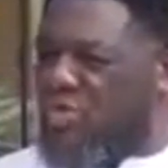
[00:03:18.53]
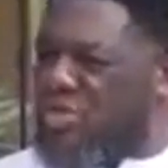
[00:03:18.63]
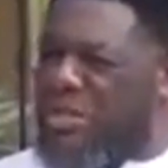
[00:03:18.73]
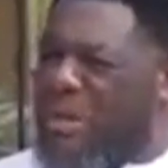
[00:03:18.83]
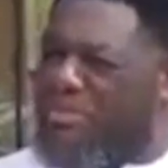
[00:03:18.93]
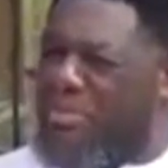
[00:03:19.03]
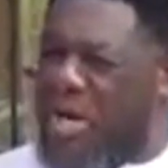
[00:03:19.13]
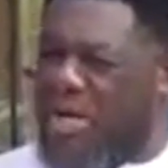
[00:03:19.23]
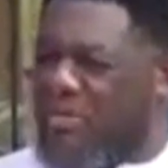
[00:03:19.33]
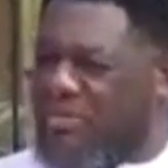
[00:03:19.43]
because now my
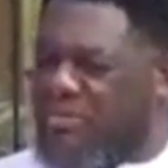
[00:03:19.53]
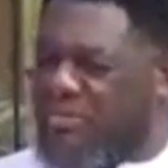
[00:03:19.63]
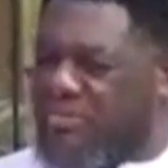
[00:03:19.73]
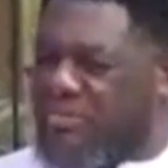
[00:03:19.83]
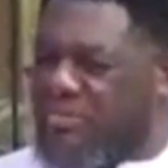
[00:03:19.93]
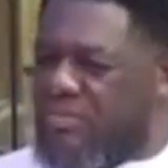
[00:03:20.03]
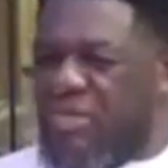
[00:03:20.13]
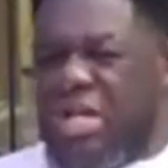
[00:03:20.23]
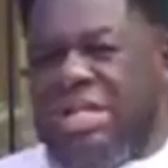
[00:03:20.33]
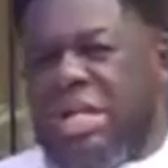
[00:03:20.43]
bread.
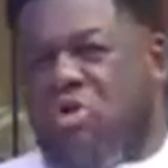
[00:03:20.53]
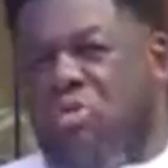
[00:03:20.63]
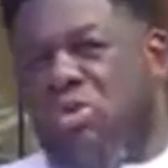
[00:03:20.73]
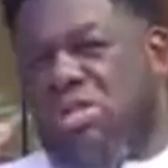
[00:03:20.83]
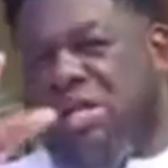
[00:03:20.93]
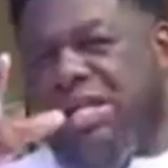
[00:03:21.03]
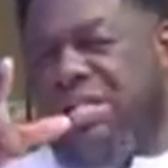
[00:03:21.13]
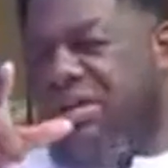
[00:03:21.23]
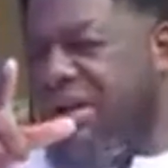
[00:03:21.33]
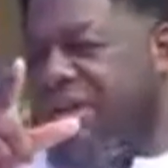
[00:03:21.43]
Nyanku Ponsha
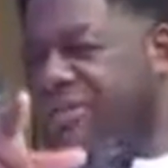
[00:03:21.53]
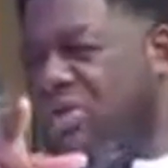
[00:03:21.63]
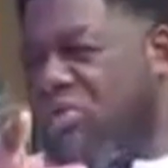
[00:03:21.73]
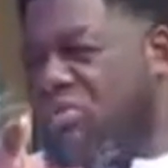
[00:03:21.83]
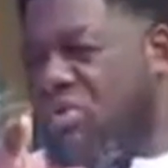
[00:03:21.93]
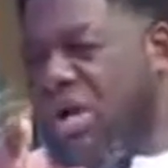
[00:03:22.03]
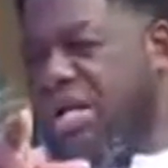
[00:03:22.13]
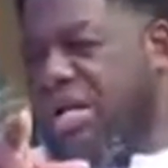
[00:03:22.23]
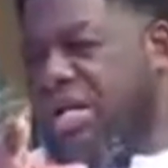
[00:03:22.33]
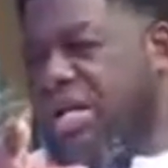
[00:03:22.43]
Jerry Avenoble,
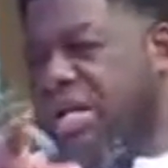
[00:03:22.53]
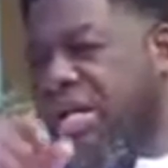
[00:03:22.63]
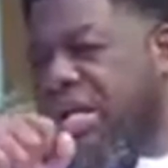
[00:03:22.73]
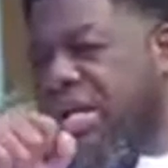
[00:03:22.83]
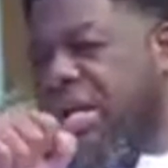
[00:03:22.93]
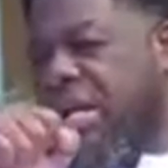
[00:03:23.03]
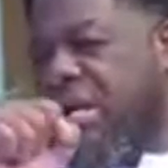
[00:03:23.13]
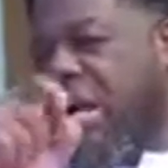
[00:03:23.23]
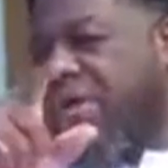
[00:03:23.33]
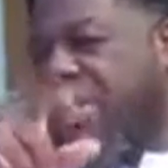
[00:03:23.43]
any
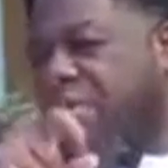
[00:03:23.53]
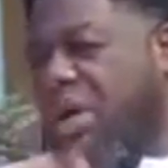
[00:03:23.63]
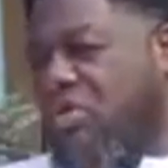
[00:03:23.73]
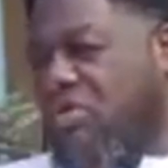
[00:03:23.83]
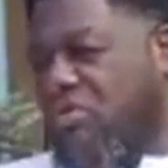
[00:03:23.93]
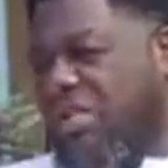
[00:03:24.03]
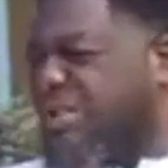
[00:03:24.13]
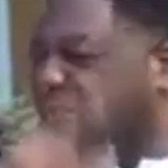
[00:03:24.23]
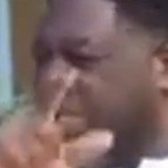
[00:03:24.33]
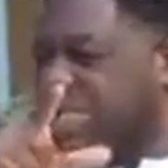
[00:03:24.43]
Karini Makum,
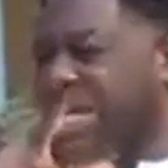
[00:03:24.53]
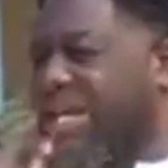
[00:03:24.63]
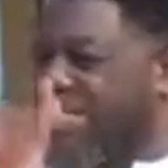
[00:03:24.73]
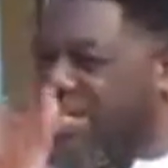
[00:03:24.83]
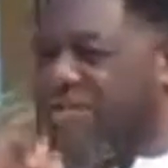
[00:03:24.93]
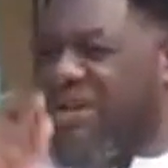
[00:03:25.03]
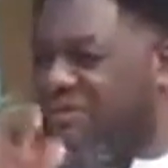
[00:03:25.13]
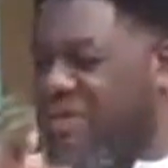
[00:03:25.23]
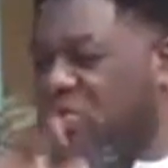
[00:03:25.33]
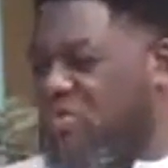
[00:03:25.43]
especially Jerry
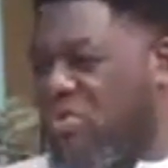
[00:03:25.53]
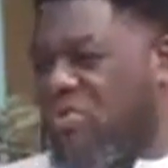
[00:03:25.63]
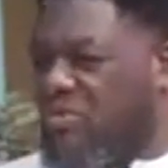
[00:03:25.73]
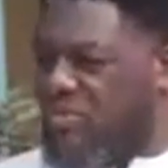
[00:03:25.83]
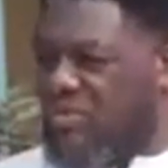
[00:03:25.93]
Avenoble.